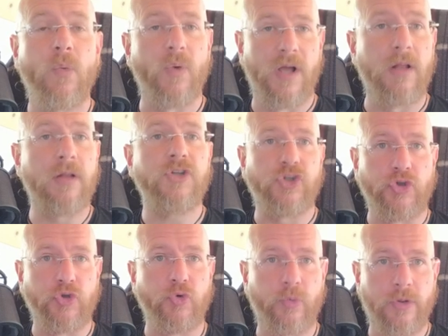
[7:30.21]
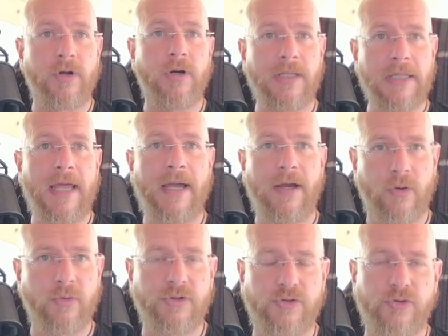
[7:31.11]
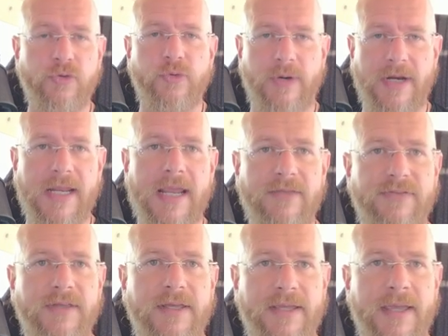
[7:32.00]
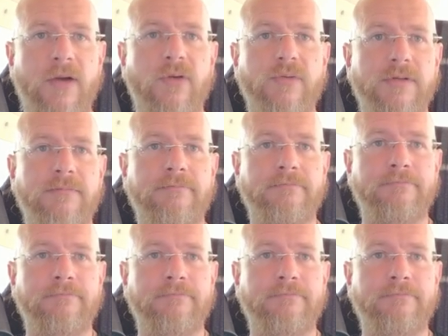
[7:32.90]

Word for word: Well, you were allowed to create the account.